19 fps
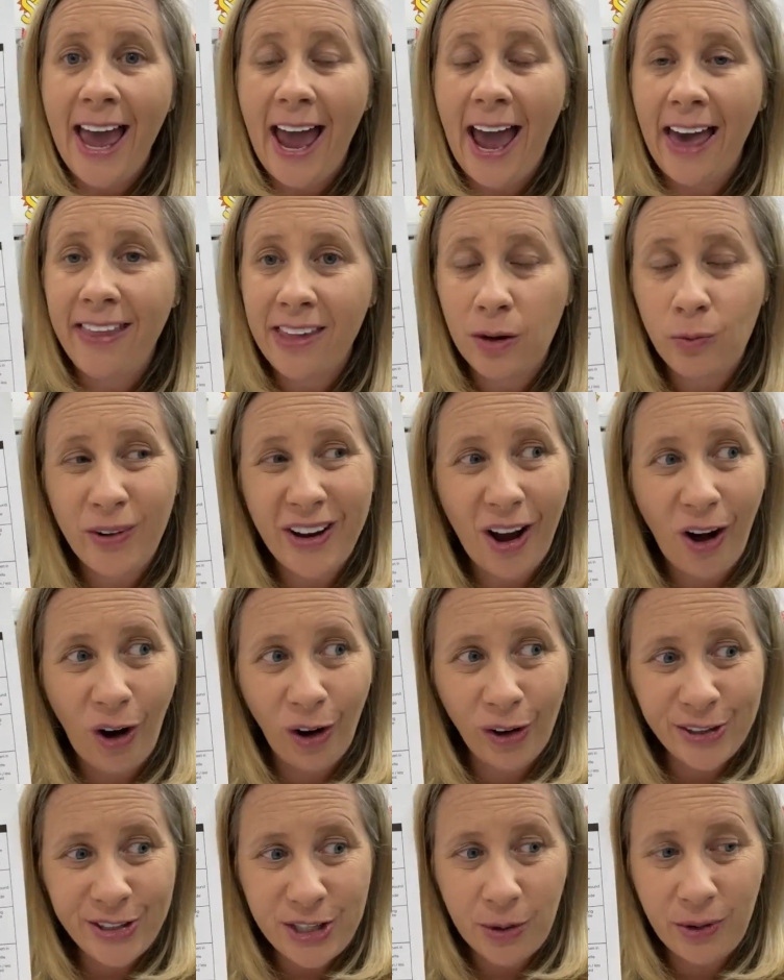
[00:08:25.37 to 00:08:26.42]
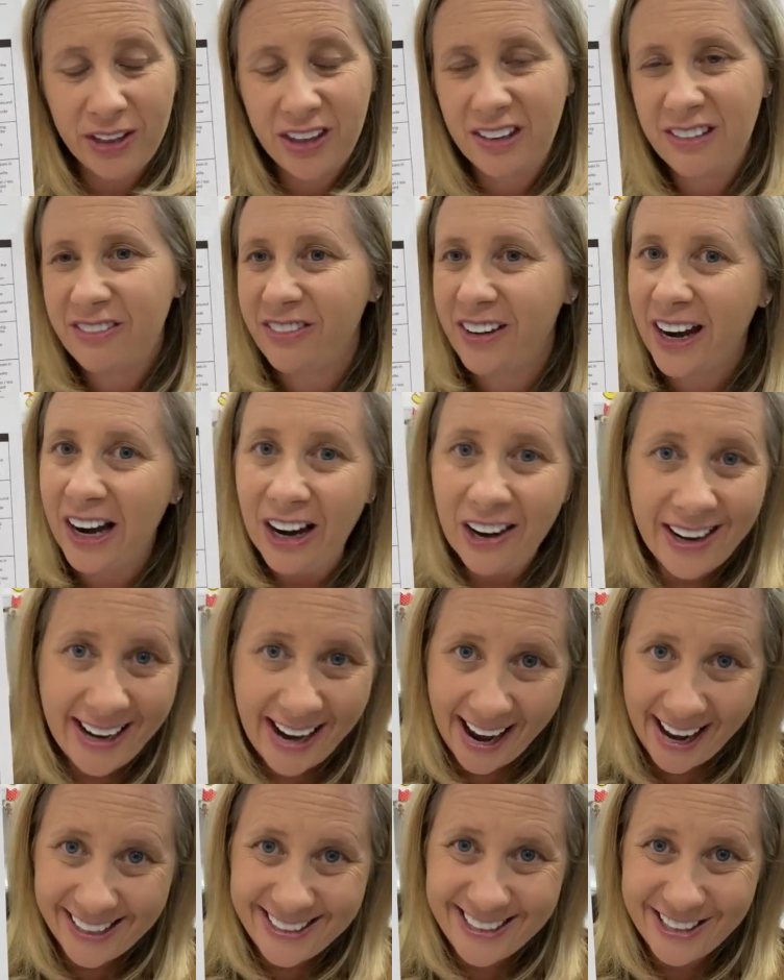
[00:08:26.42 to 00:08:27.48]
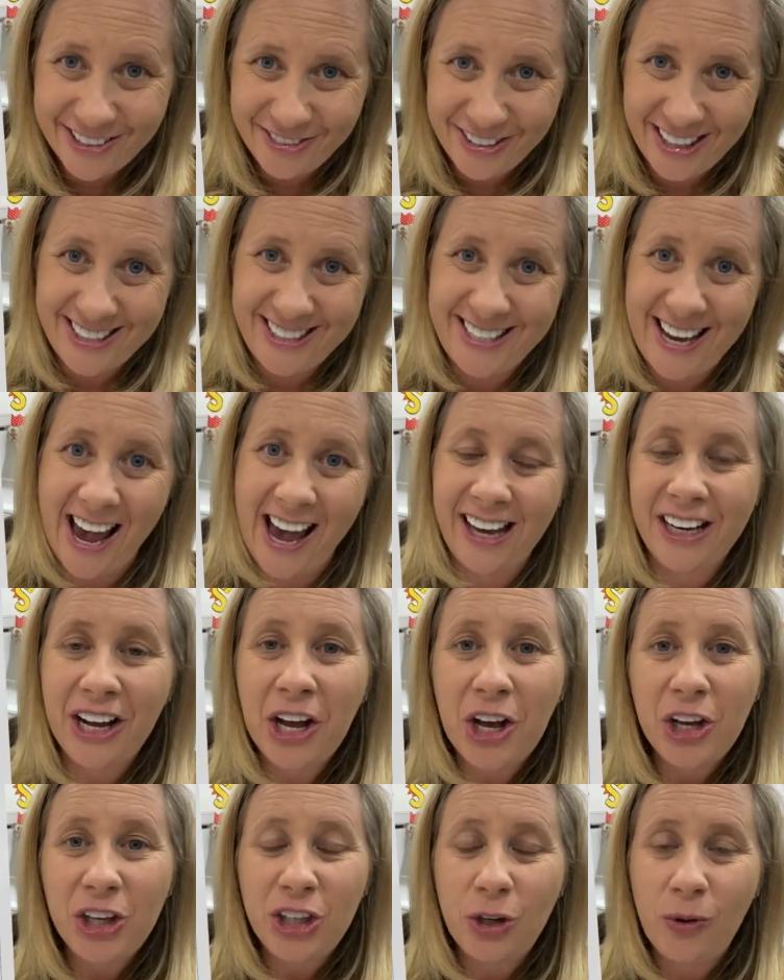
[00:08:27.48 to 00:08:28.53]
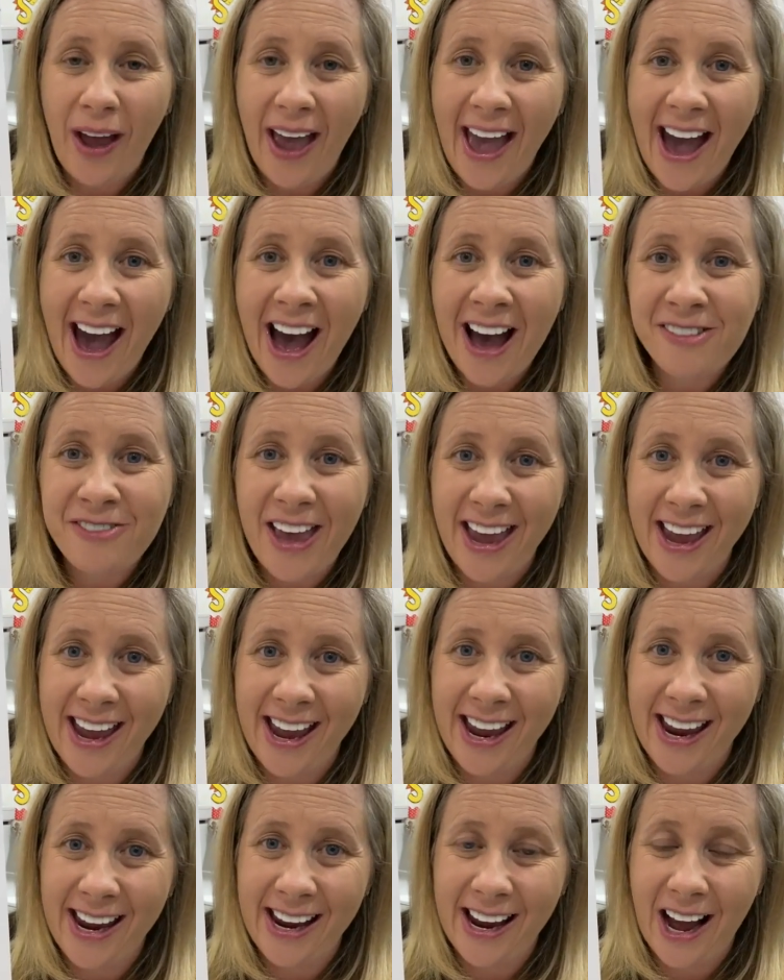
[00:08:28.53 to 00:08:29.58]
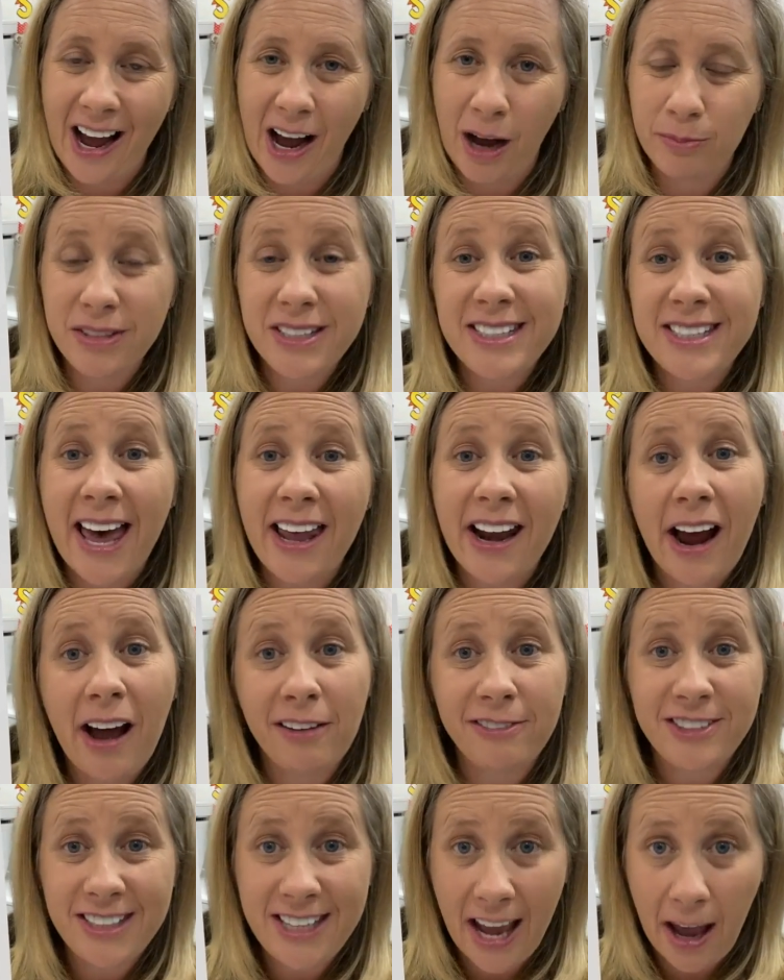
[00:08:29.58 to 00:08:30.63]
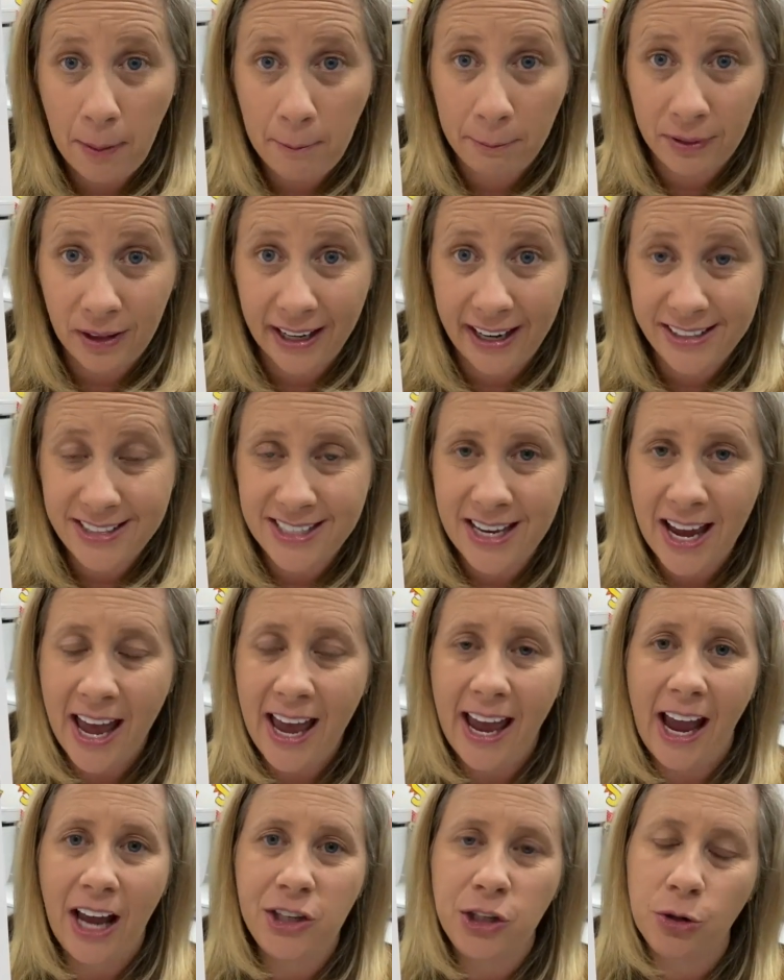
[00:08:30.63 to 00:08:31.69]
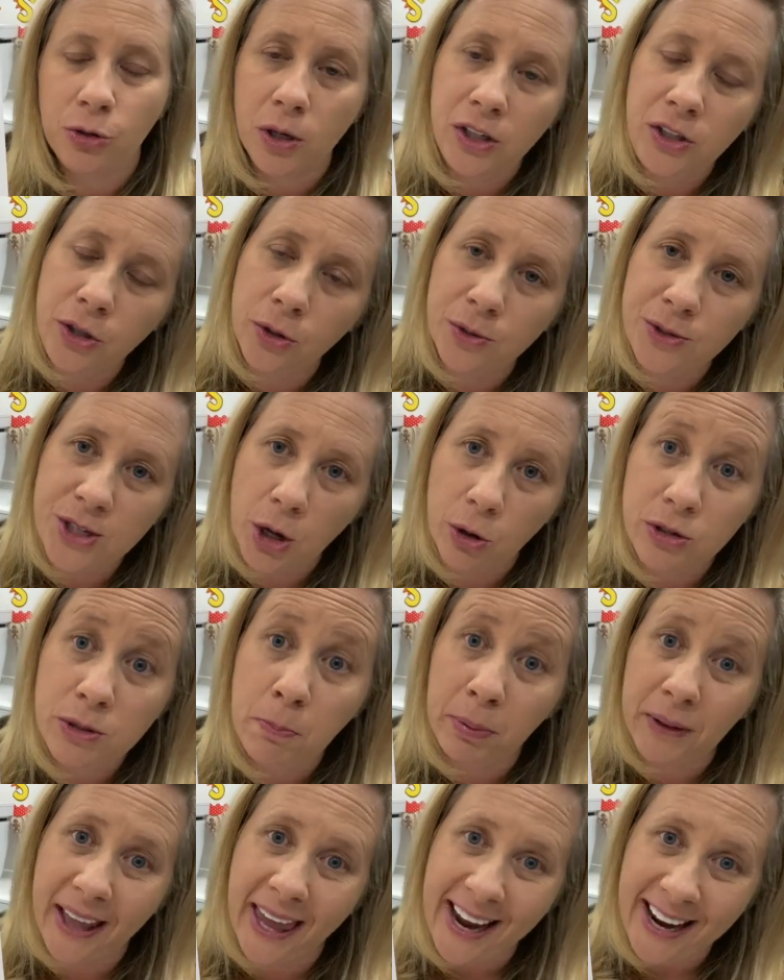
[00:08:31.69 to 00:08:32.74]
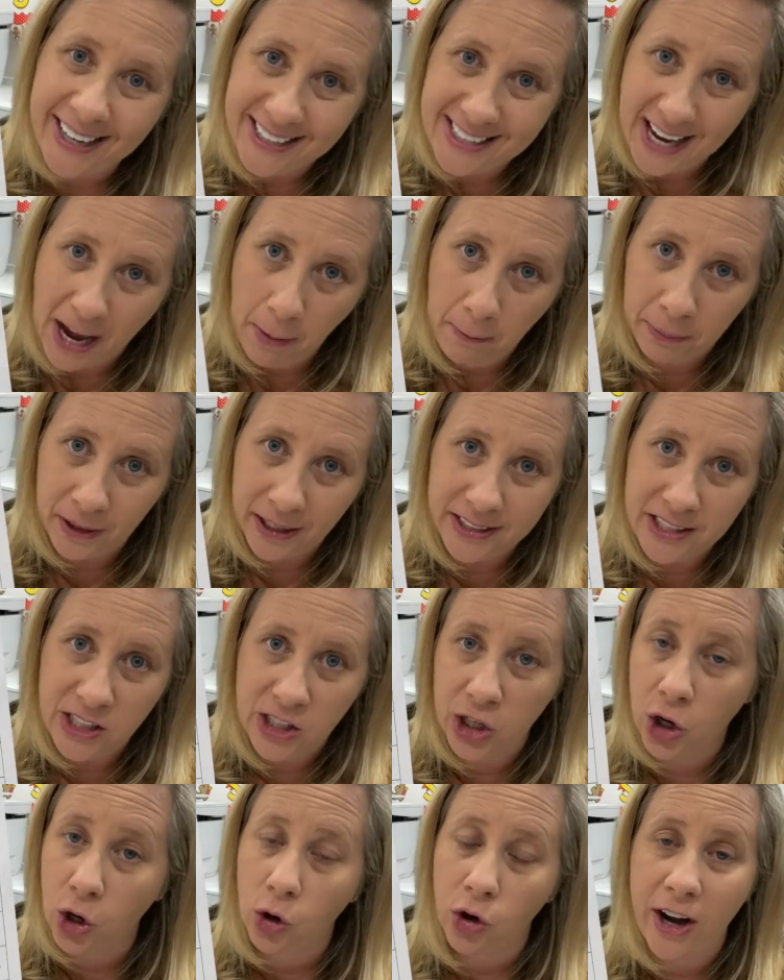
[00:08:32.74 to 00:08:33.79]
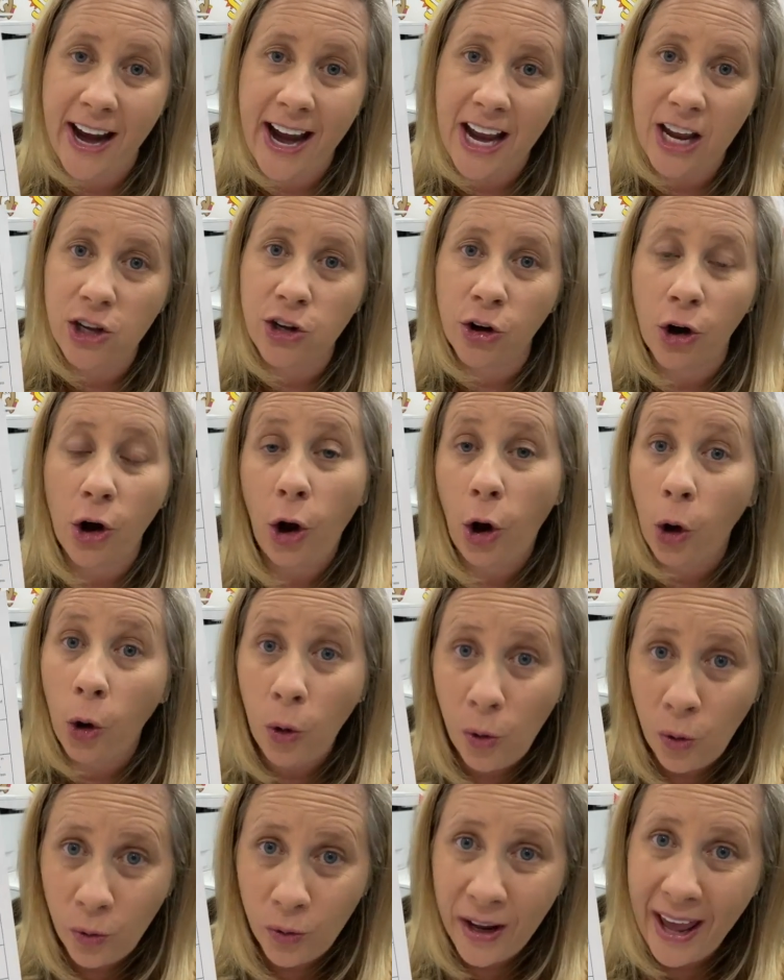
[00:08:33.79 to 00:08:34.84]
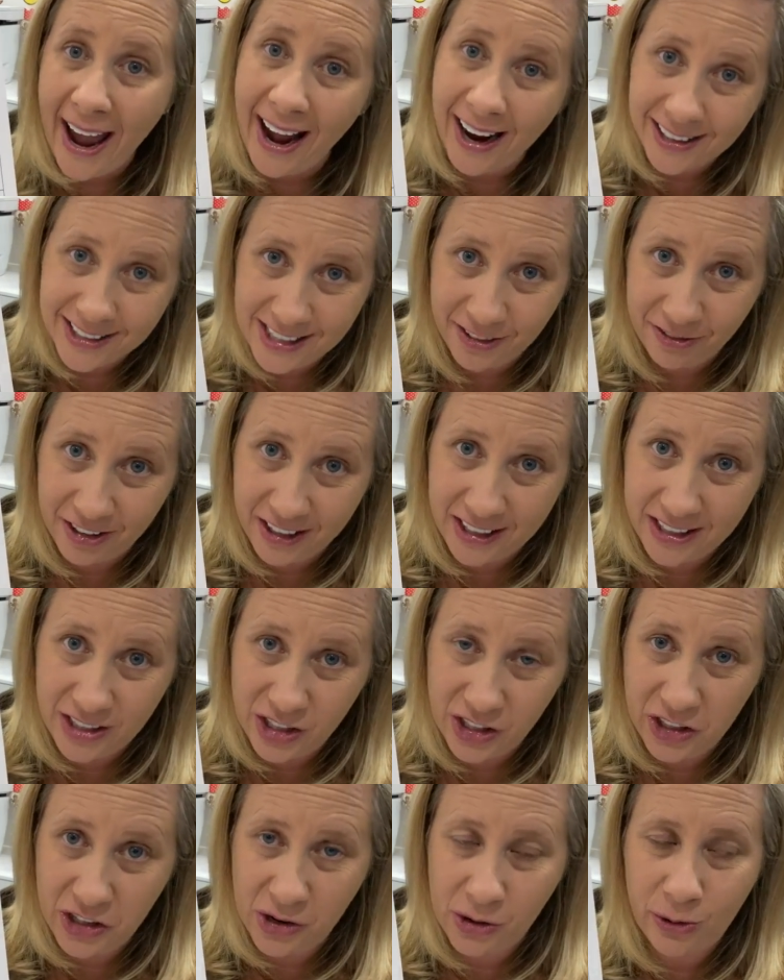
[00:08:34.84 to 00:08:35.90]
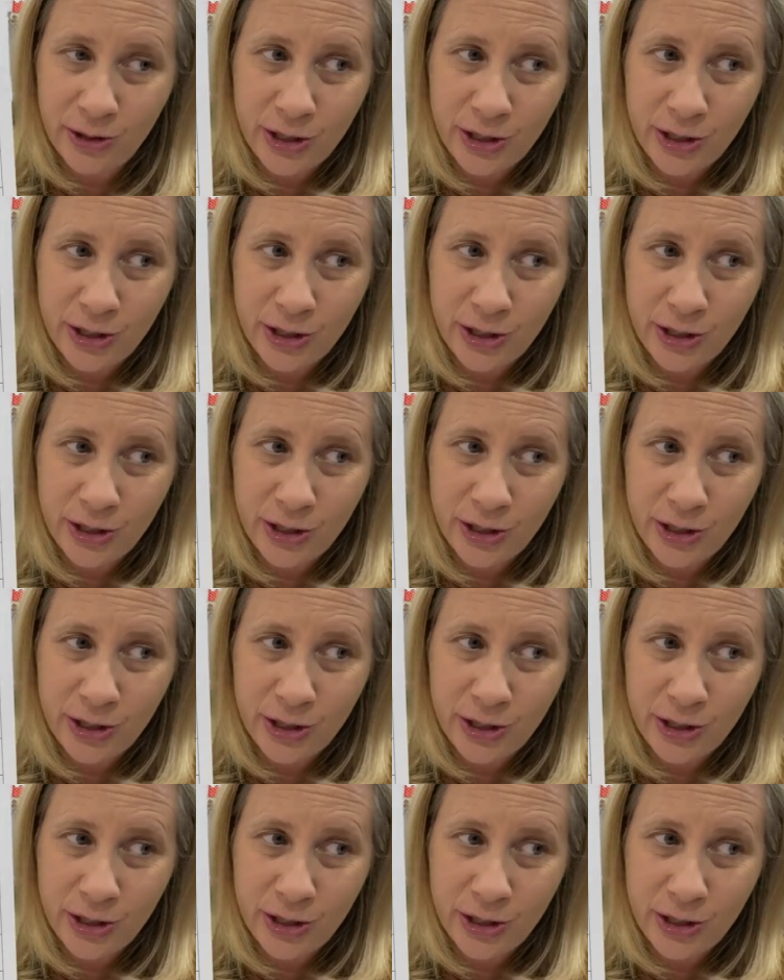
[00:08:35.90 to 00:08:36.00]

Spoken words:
And then we also, at the very end of the set, you have a set of templates, and you can use those blank templates to create your own activities to do.